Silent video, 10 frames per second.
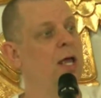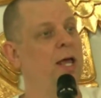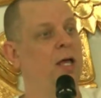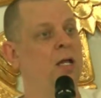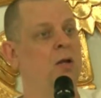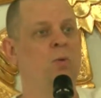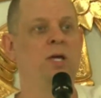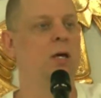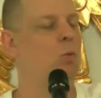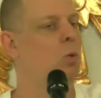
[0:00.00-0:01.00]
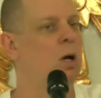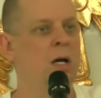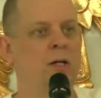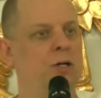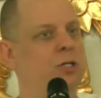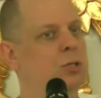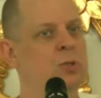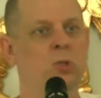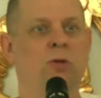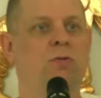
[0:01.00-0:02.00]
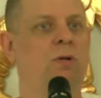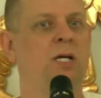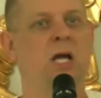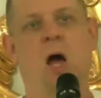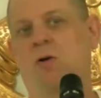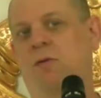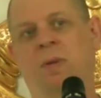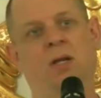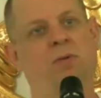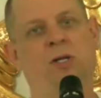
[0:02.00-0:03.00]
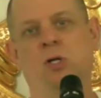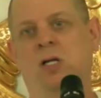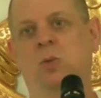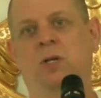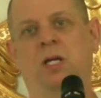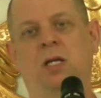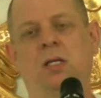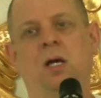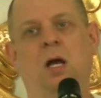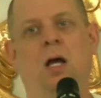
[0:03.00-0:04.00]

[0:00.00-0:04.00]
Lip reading: And we get 1 or 2 or 3, however many red trucks we need,